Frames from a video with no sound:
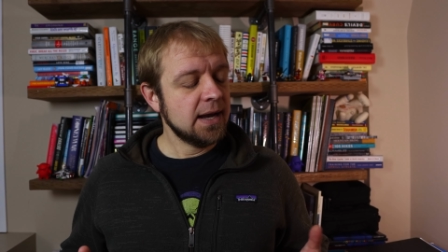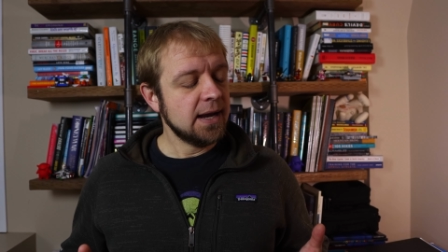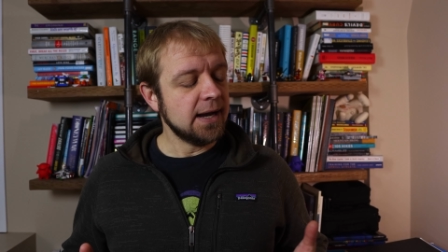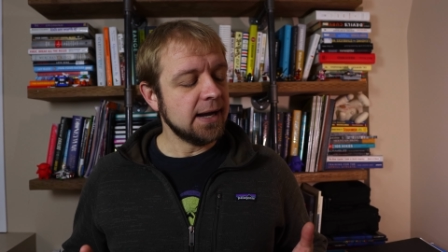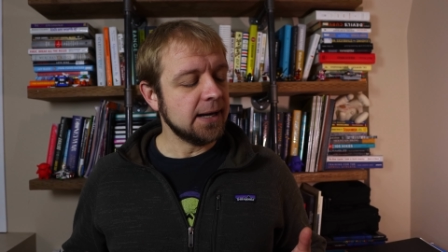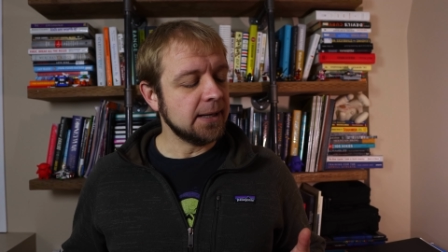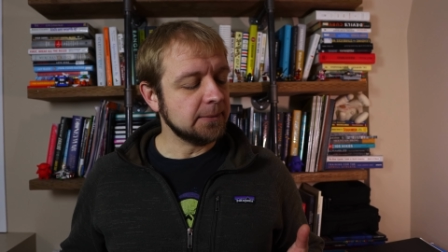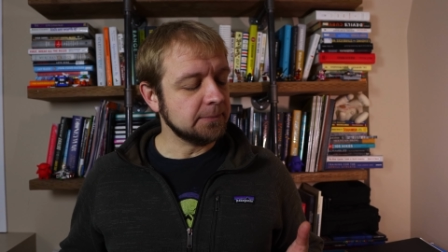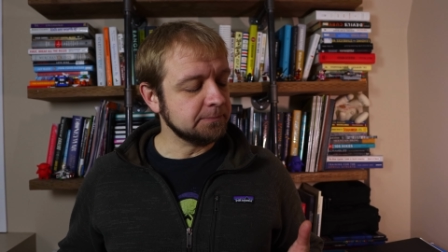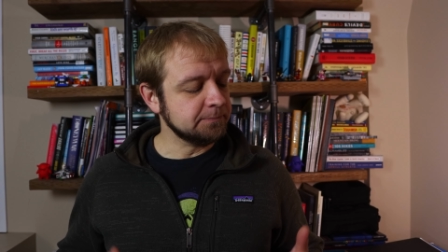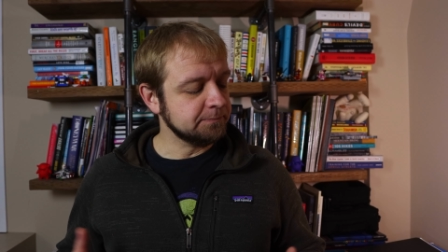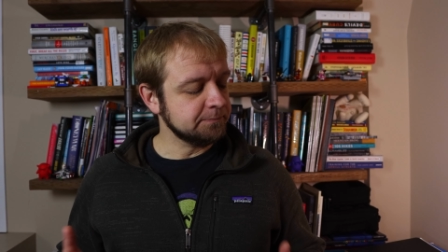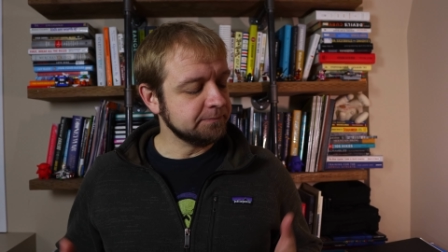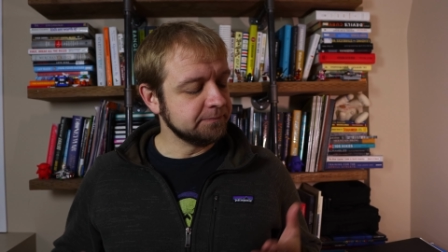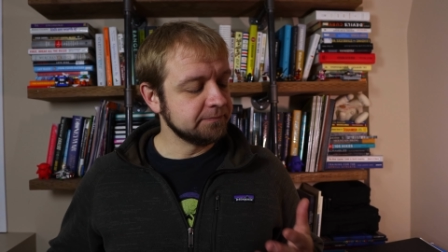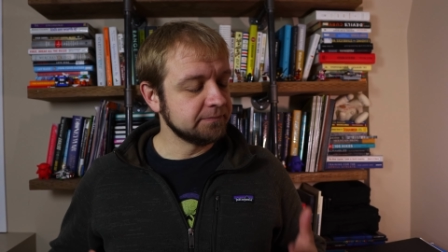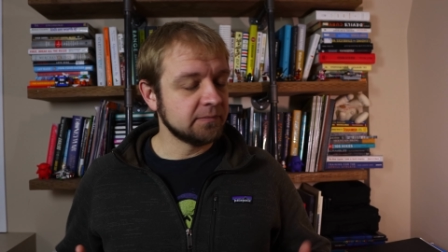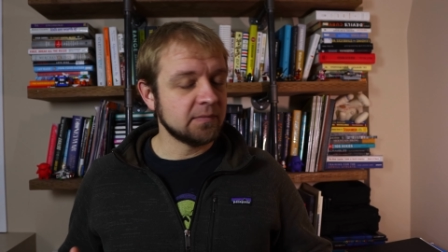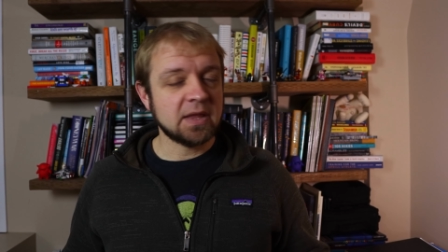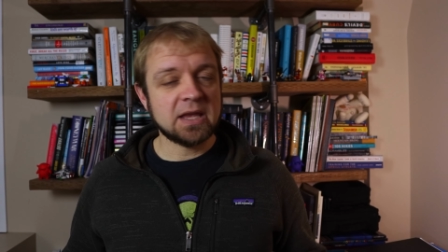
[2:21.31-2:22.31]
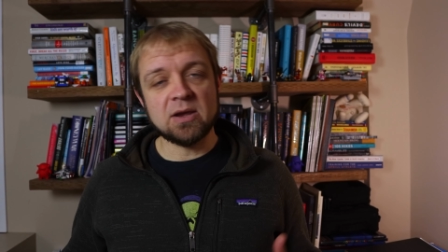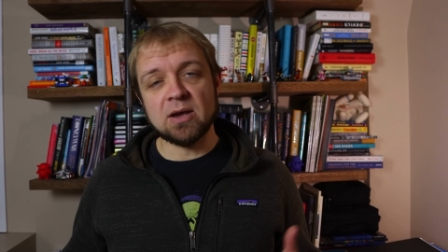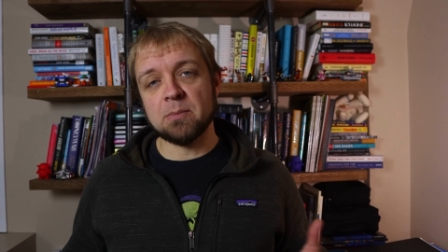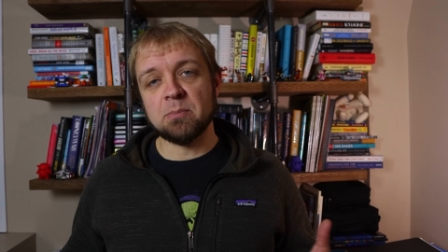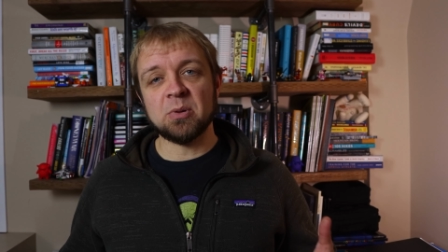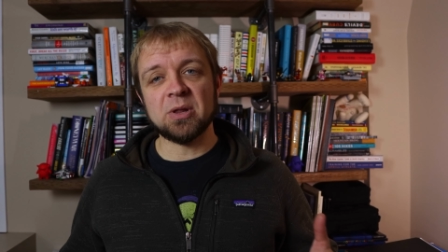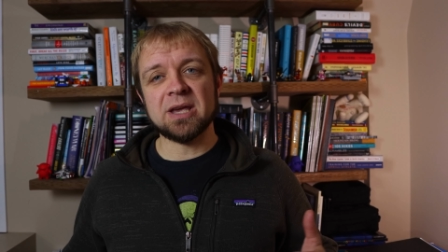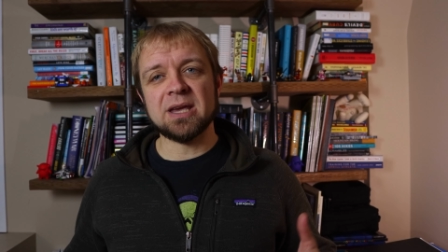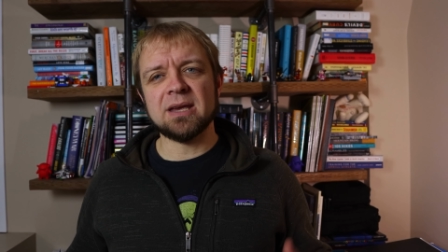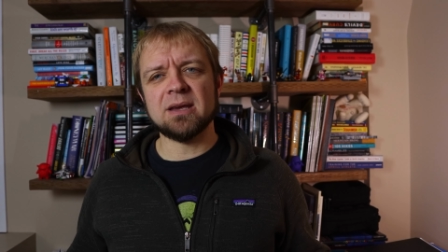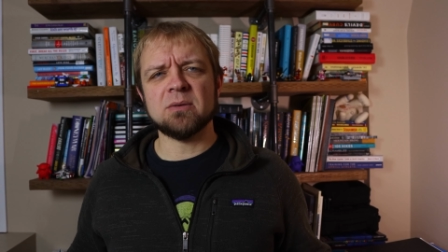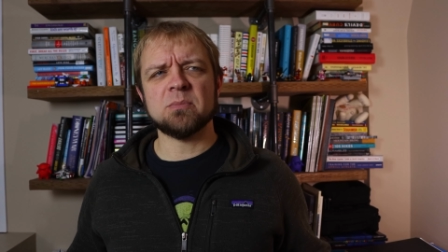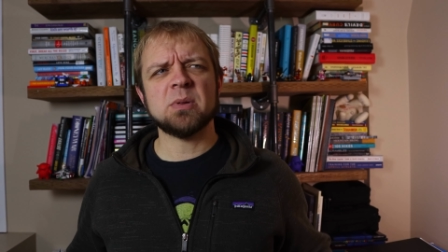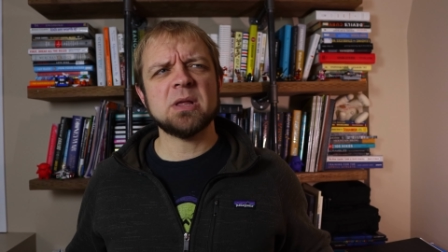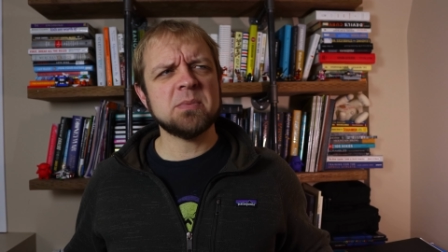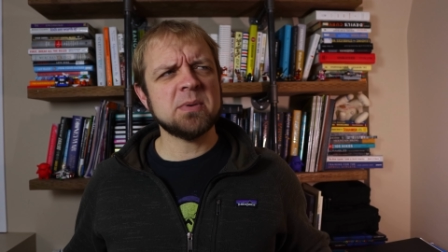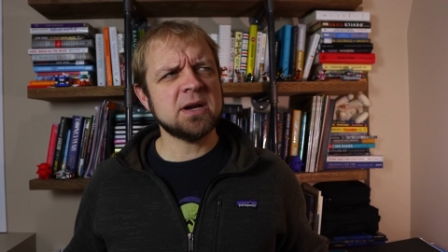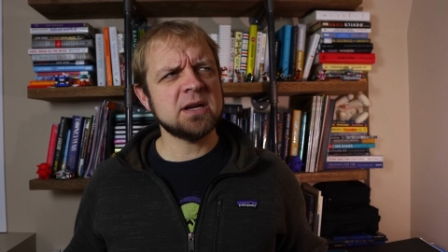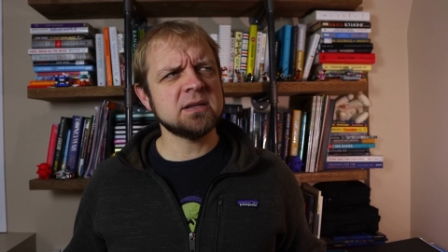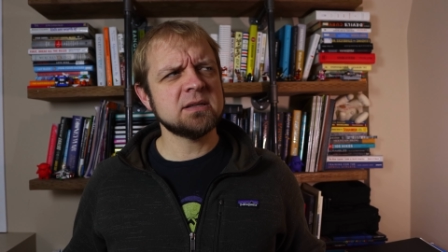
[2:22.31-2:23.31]
um you had play
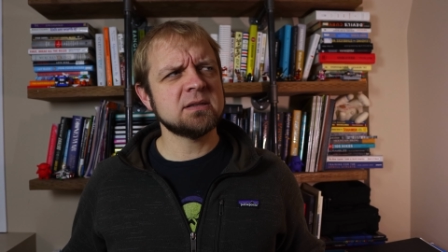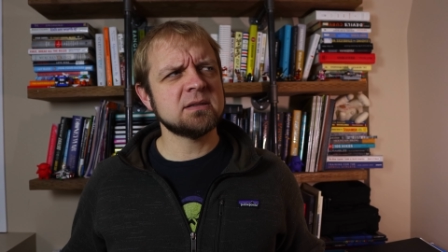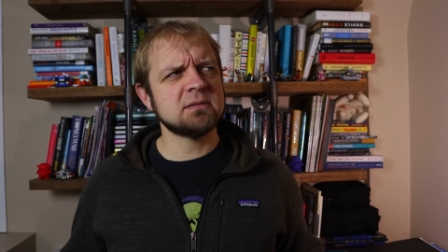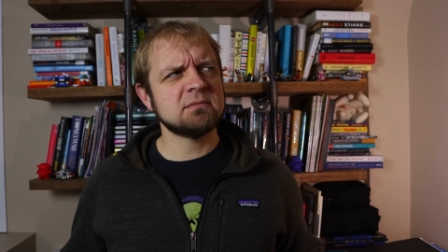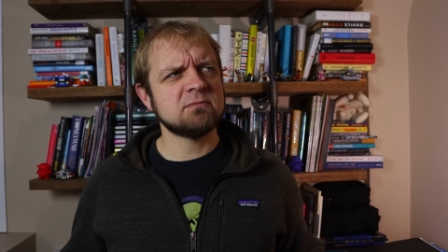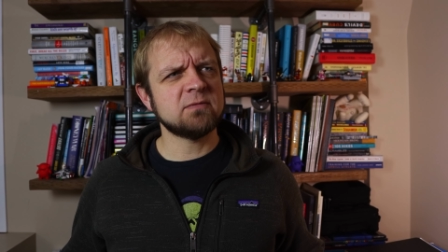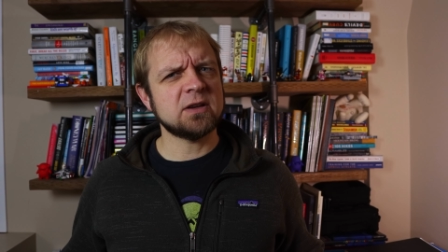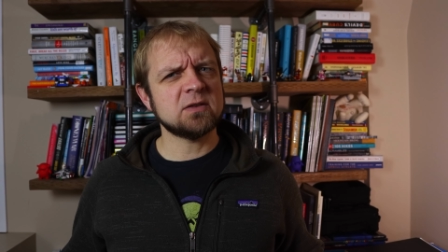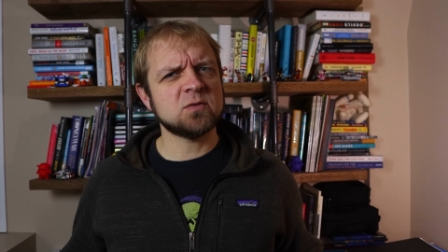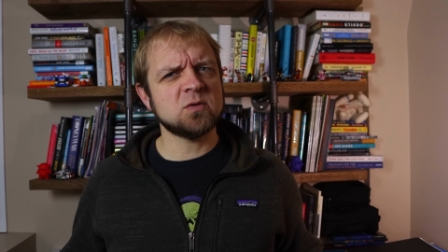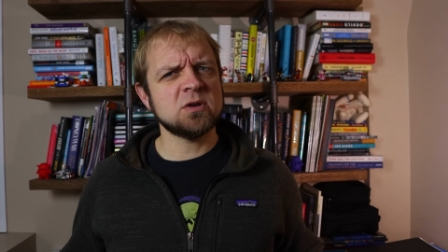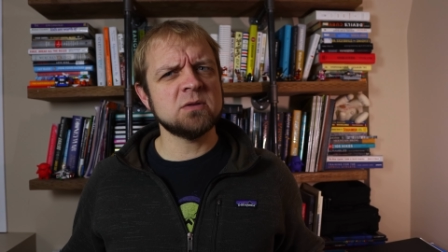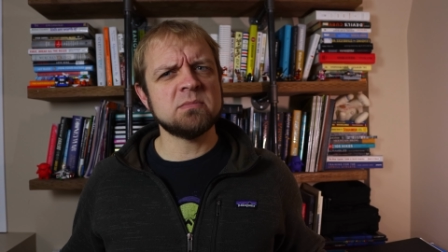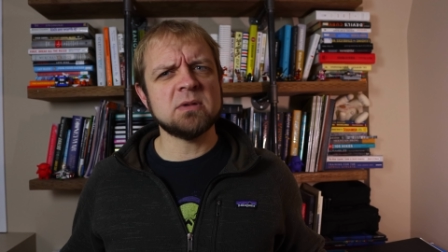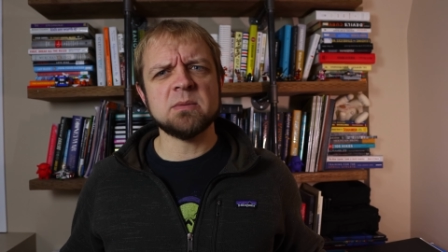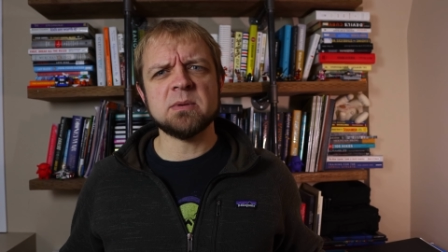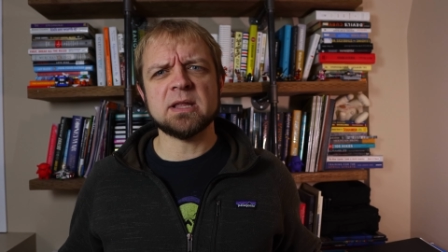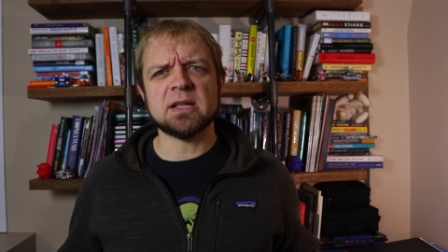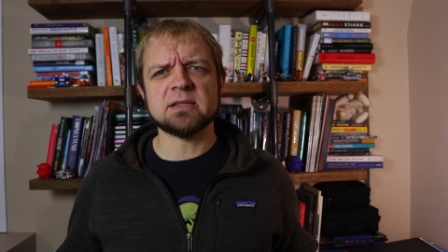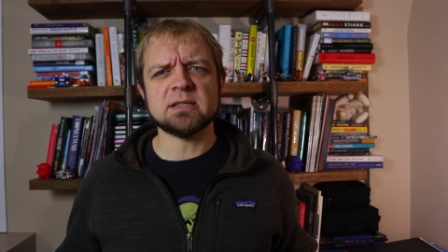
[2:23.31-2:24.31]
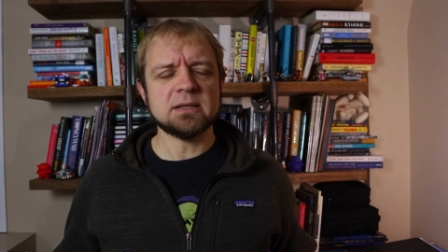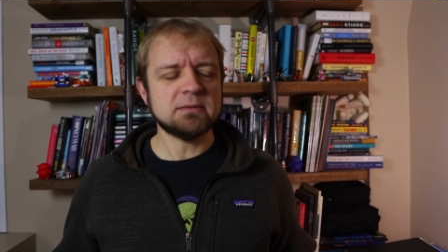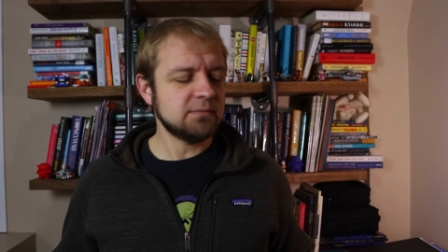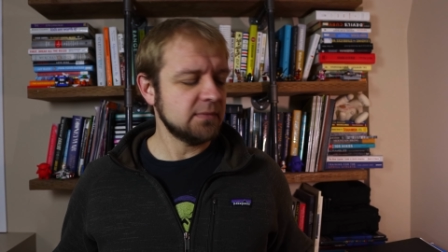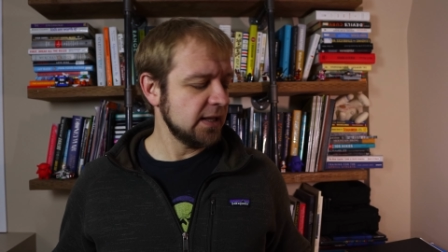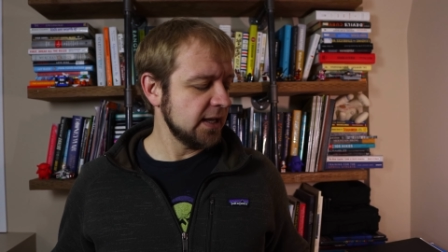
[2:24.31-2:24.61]
play pause, fast forward, maybe that's it.